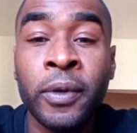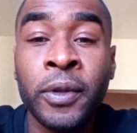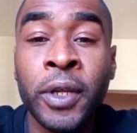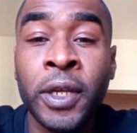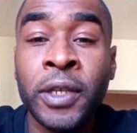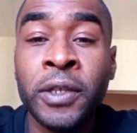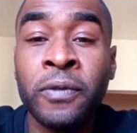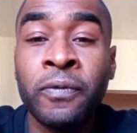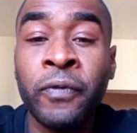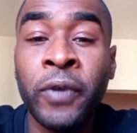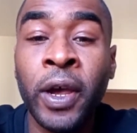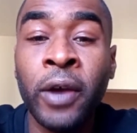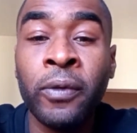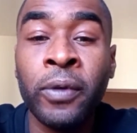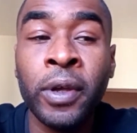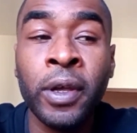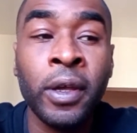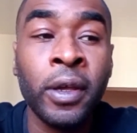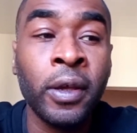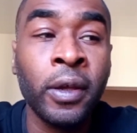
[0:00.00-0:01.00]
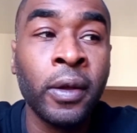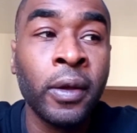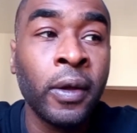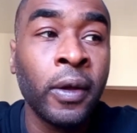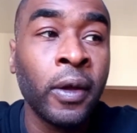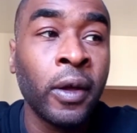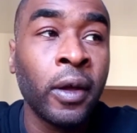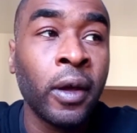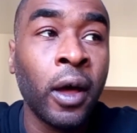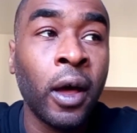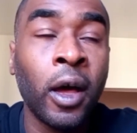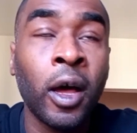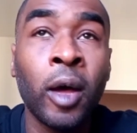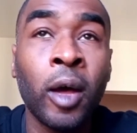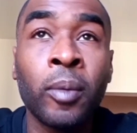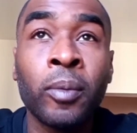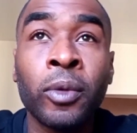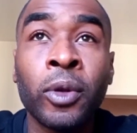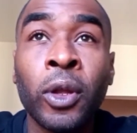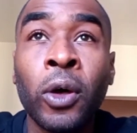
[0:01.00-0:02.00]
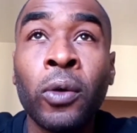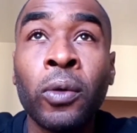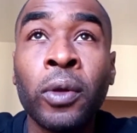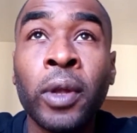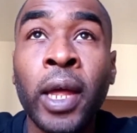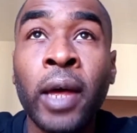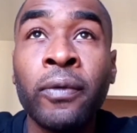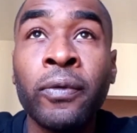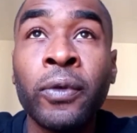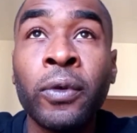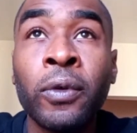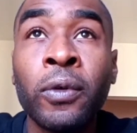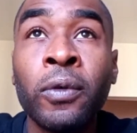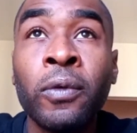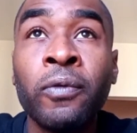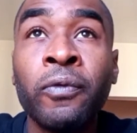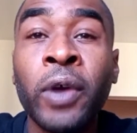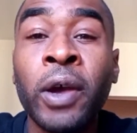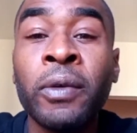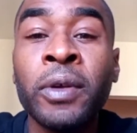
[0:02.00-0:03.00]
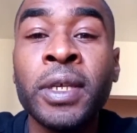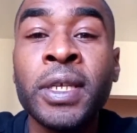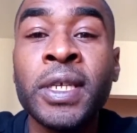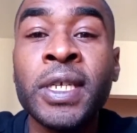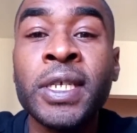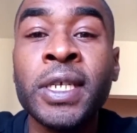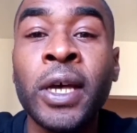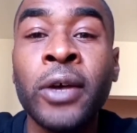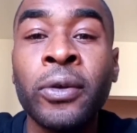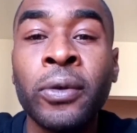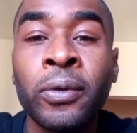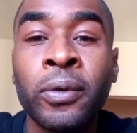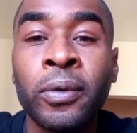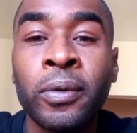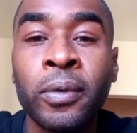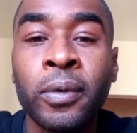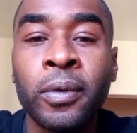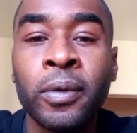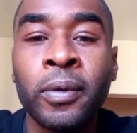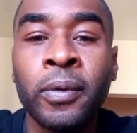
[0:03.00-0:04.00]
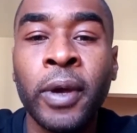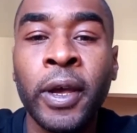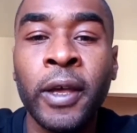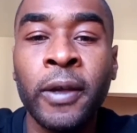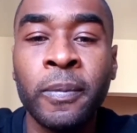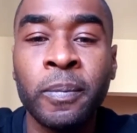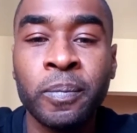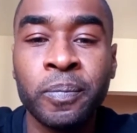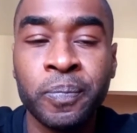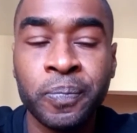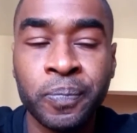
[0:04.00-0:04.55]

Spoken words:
That's very low level, very subtle, right?